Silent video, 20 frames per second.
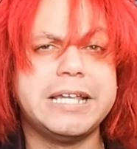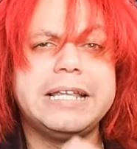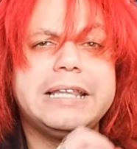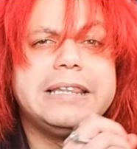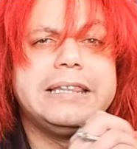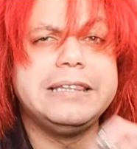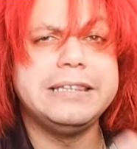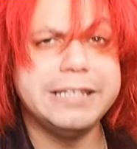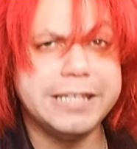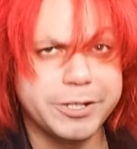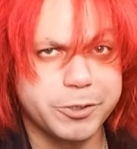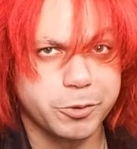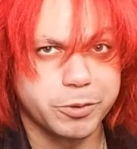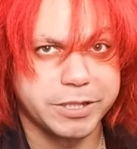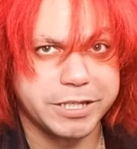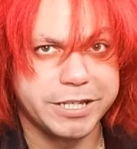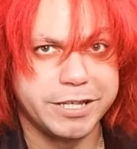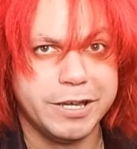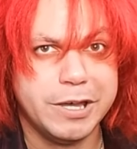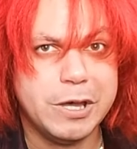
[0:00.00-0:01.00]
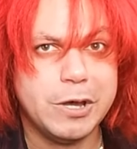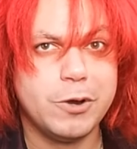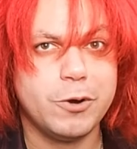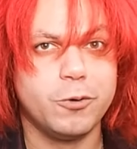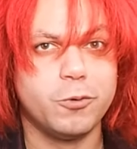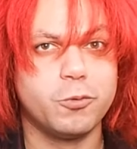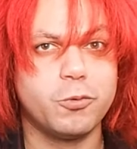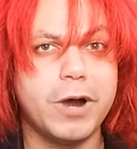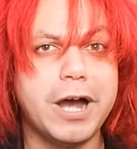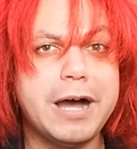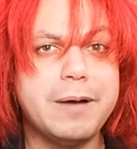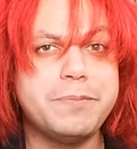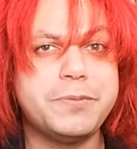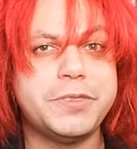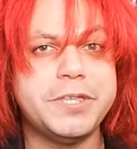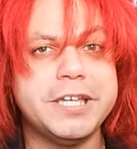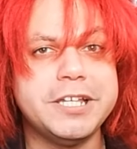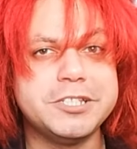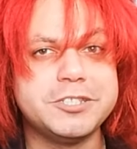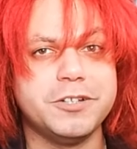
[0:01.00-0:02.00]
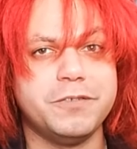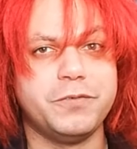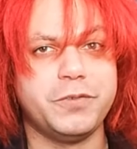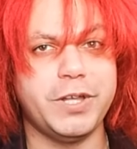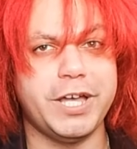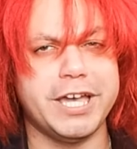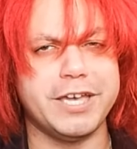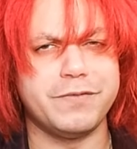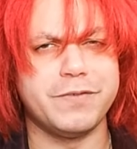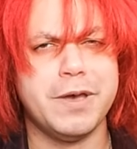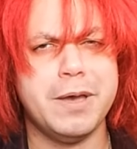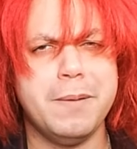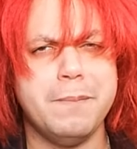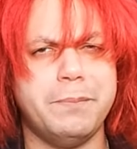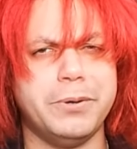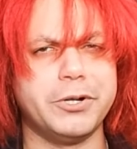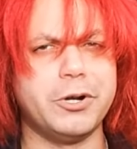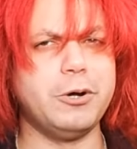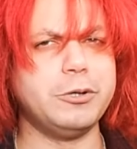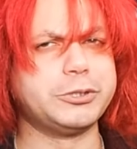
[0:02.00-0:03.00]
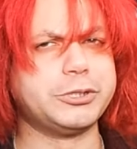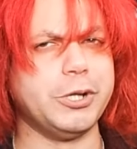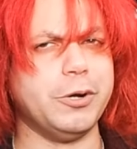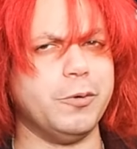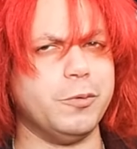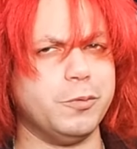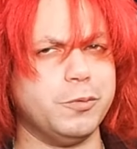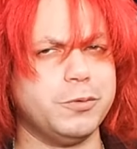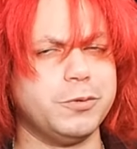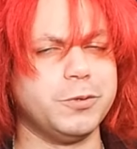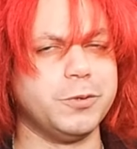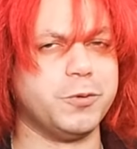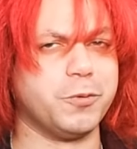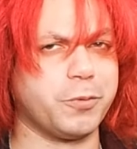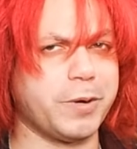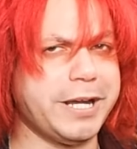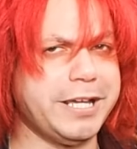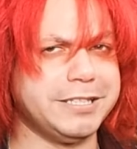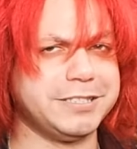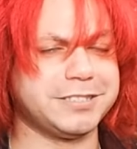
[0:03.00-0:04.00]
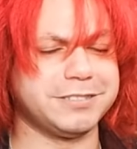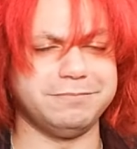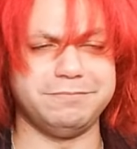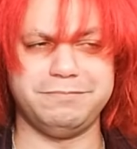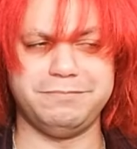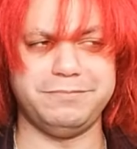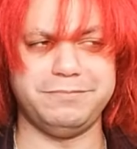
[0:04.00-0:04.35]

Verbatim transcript: to literally rob things of life, but also grant